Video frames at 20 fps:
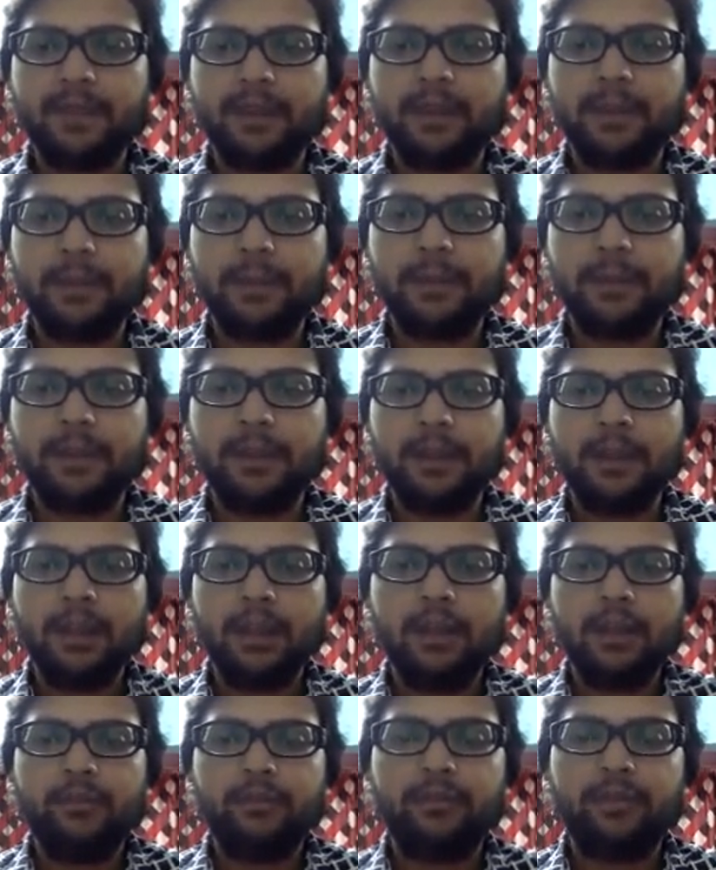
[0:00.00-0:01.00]
Remember,
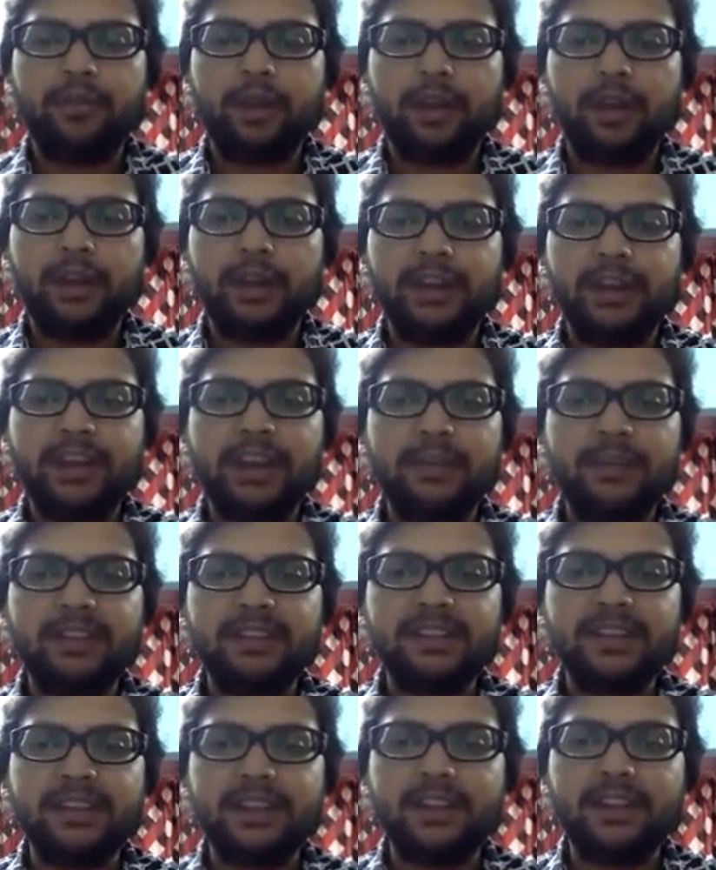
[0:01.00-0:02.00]
India
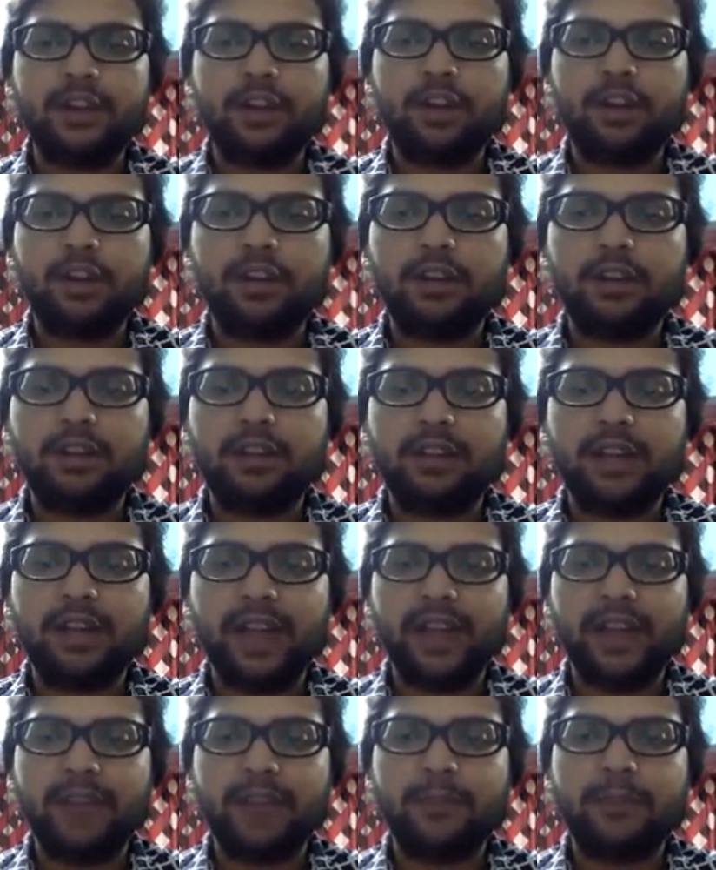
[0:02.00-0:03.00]
basically got
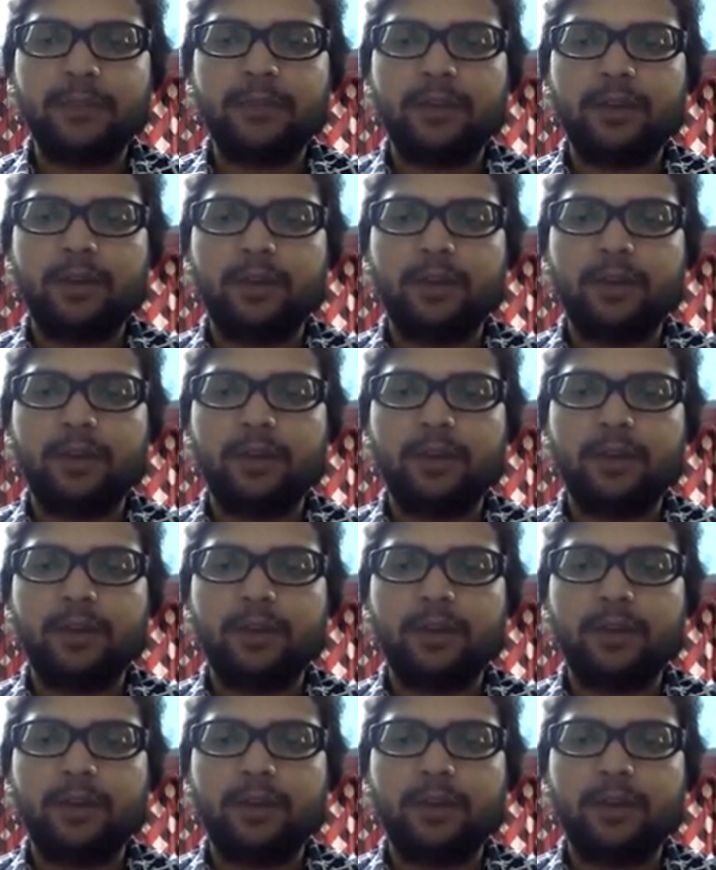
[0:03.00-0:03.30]
time